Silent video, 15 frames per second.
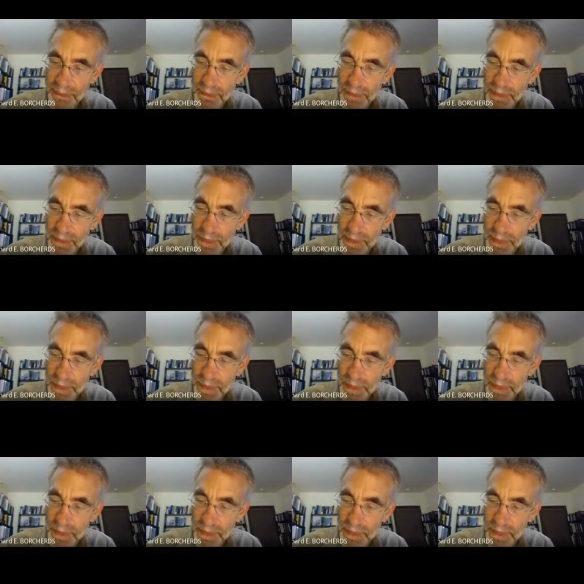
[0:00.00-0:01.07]

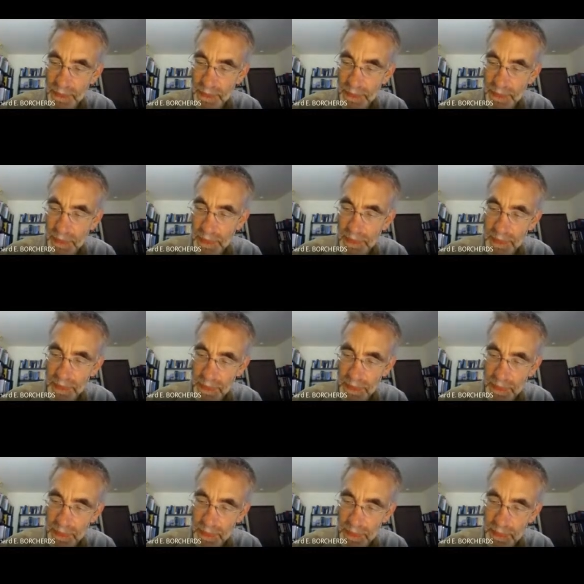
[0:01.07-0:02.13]

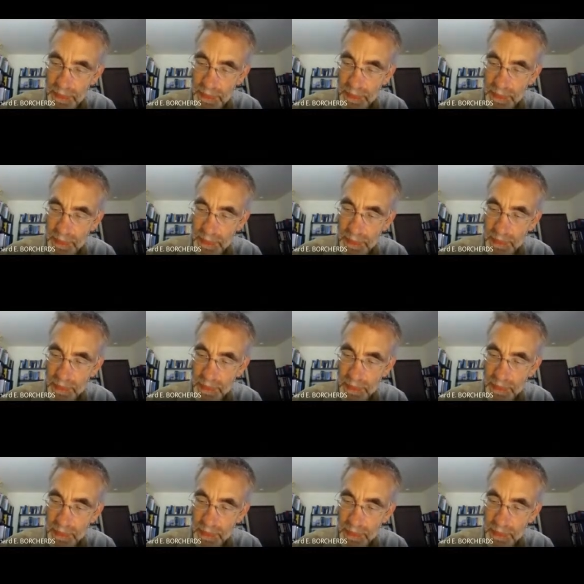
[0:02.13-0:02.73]
[no speech]